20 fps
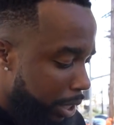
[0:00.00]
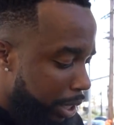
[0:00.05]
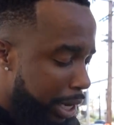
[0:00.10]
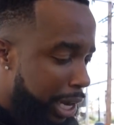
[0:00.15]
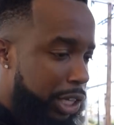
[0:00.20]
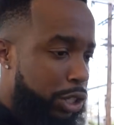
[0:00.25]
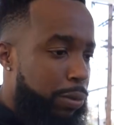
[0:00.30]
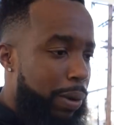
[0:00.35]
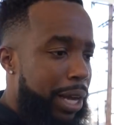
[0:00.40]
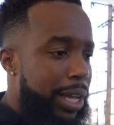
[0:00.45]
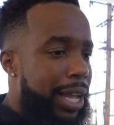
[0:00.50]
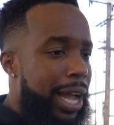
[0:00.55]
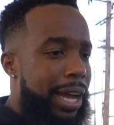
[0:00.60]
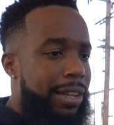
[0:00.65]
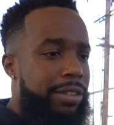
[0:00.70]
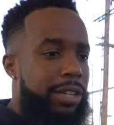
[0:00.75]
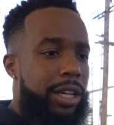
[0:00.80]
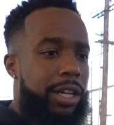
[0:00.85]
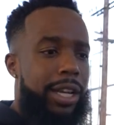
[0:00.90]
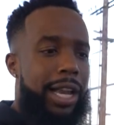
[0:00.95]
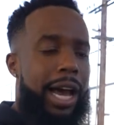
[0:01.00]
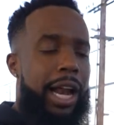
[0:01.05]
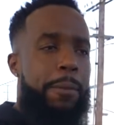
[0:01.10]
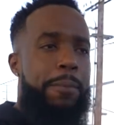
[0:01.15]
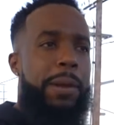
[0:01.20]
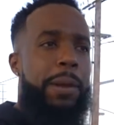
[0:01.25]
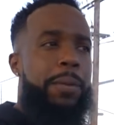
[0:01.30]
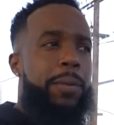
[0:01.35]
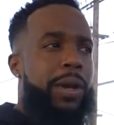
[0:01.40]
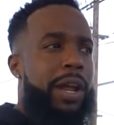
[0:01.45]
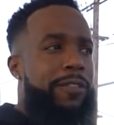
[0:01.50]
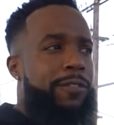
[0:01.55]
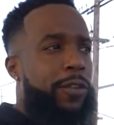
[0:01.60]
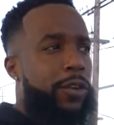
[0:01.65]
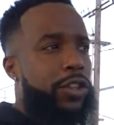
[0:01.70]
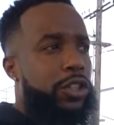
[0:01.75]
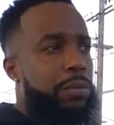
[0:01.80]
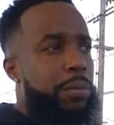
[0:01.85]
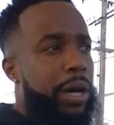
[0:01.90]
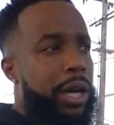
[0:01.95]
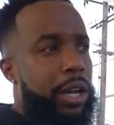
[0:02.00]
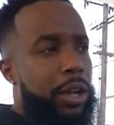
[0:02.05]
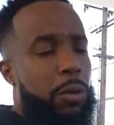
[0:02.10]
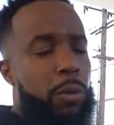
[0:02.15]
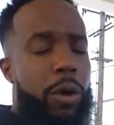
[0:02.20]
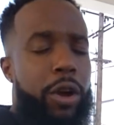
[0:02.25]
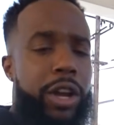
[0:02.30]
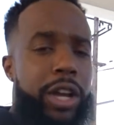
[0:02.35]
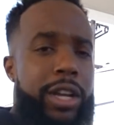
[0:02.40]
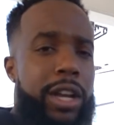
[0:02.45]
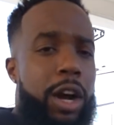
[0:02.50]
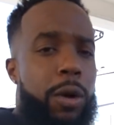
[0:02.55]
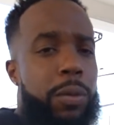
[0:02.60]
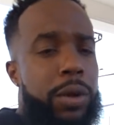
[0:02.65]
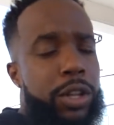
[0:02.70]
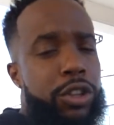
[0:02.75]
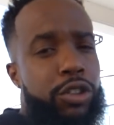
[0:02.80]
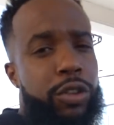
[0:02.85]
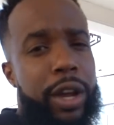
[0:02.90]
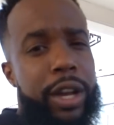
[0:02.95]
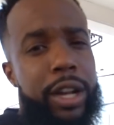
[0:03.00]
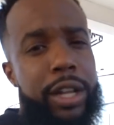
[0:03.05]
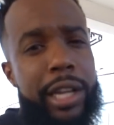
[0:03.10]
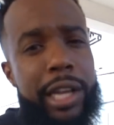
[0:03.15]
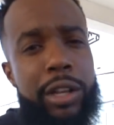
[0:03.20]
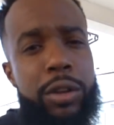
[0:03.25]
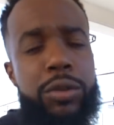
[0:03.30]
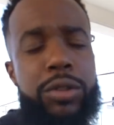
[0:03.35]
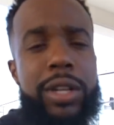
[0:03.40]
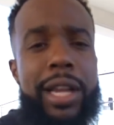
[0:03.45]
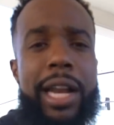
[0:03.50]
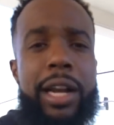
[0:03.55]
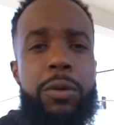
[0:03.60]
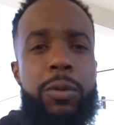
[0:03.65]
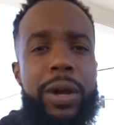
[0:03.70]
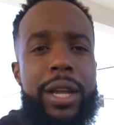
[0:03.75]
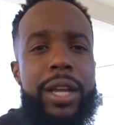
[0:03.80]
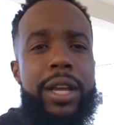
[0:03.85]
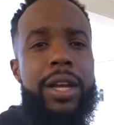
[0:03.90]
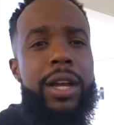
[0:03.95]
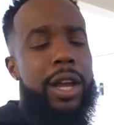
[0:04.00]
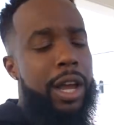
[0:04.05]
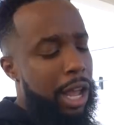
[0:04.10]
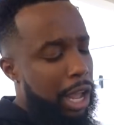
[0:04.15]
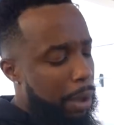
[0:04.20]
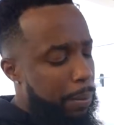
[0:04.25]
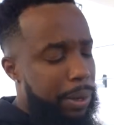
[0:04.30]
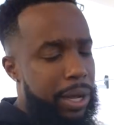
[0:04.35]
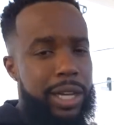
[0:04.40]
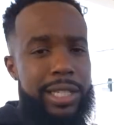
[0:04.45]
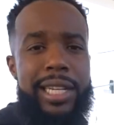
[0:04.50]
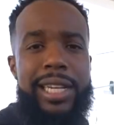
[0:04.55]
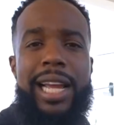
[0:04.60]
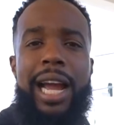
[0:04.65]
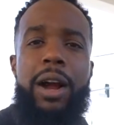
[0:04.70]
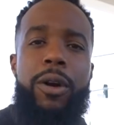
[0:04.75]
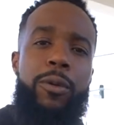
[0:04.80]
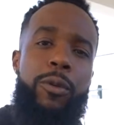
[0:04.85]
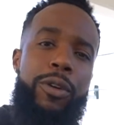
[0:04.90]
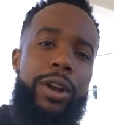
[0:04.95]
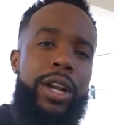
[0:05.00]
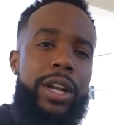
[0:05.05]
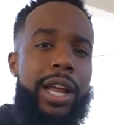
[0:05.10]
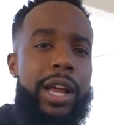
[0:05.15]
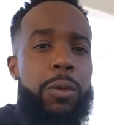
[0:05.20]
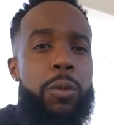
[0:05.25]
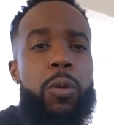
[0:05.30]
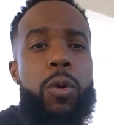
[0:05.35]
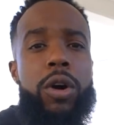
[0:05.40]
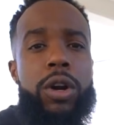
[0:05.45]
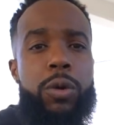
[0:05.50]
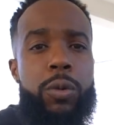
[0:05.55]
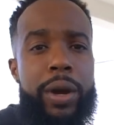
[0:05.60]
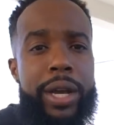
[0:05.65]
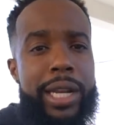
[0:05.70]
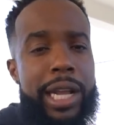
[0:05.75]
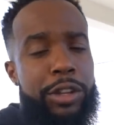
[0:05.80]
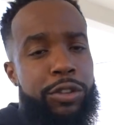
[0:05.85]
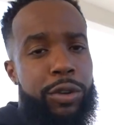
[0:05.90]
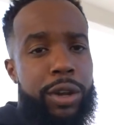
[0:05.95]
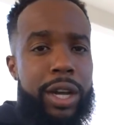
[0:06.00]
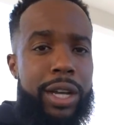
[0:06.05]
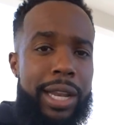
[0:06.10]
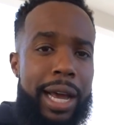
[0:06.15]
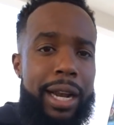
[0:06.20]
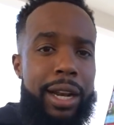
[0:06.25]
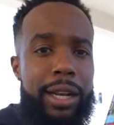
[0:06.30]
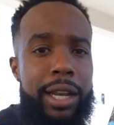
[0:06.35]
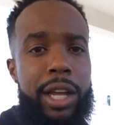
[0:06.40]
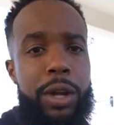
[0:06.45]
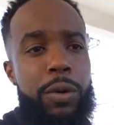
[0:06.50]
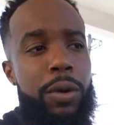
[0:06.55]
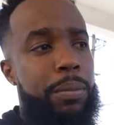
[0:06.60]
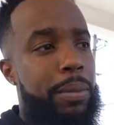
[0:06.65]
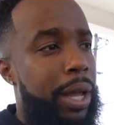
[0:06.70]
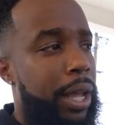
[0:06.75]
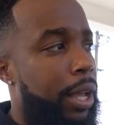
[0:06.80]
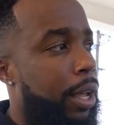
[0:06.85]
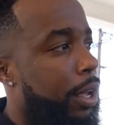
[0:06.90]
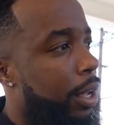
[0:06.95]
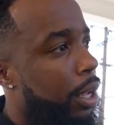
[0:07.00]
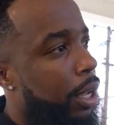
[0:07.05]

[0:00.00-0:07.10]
That's why you guys see a lot of people their first month working out with a trainer, they lose a lot of weight because they got rid of their water weight. They drink a lot of liquid, man.